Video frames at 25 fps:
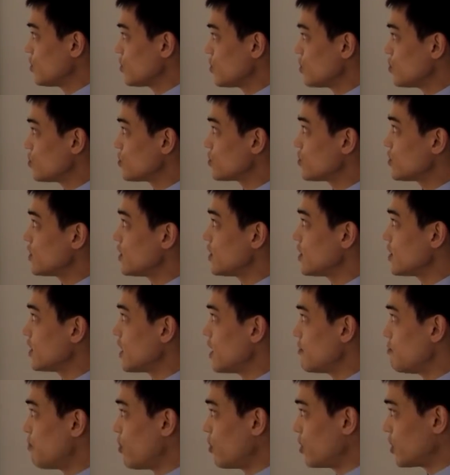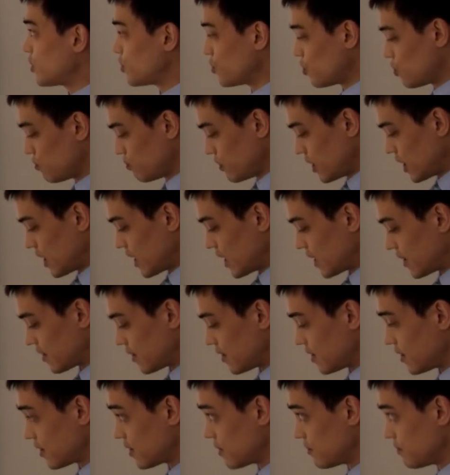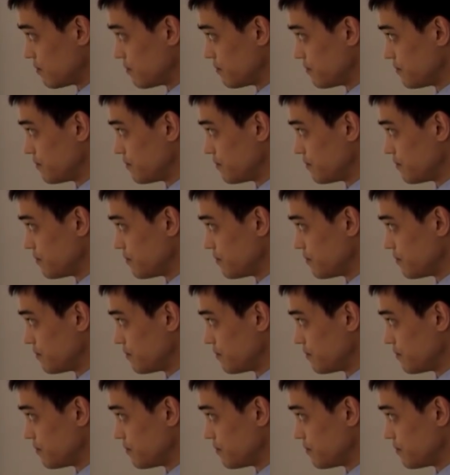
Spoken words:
using a polynomial like this.